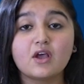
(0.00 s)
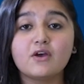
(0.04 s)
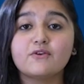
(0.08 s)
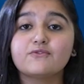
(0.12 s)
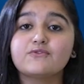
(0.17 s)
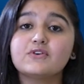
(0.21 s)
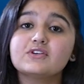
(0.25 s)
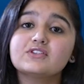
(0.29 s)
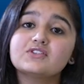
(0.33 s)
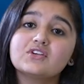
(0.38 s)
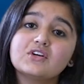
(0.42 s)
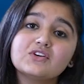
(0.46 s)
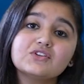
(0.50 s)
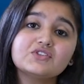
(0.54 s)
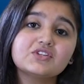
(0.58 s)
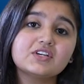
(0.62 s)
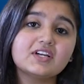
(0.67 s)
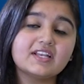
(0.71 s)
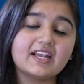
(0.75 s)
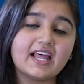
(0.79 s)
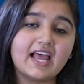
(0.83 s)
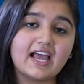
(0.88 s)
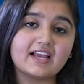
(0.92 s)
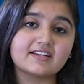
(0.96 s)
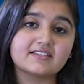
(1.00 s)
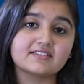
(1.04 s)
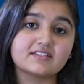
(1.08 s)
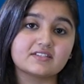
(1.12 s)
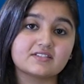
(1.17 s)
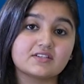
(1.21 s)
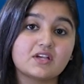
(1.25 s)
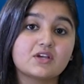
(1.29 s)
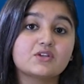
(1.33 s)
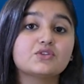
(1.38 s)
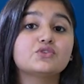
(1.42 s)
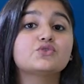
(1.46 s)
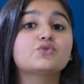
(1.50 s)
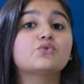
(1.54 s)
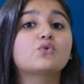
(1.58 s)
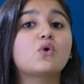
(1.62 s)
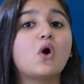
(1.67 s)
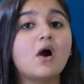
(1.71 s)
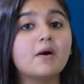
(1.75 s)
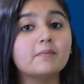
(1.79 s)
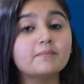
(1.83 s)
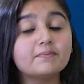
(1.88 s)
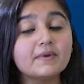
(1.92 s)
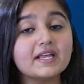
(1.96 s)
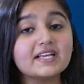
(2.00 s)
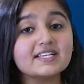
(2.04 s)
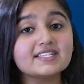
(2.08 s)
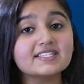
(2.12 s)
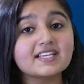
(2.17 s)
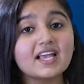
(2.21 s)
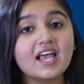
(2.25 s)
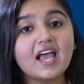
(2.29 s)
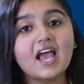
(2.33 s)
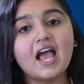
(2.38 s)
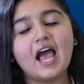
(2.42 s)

for surgical access to complex